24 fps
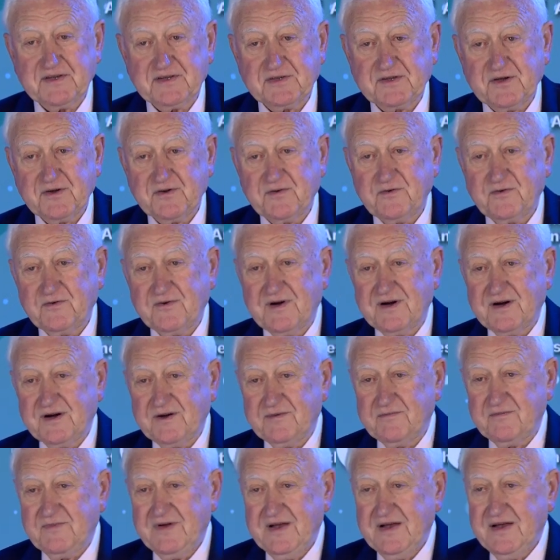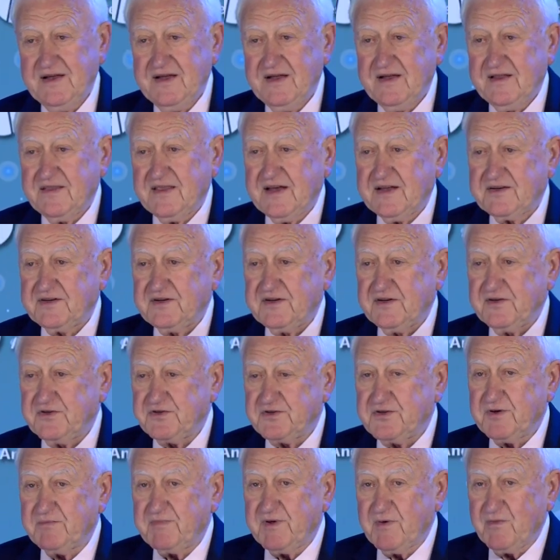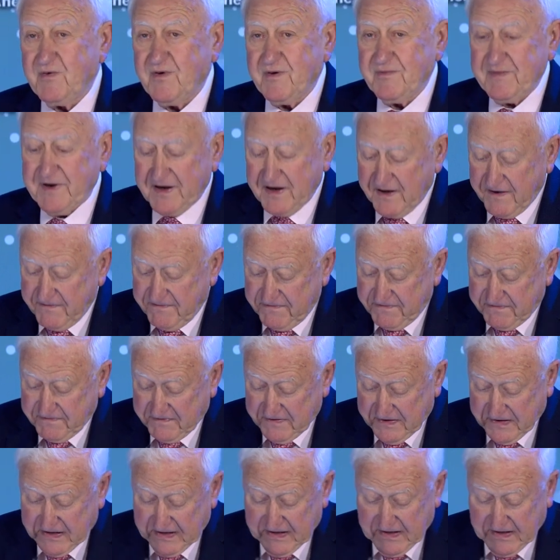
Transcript: so um, that should be warm enough.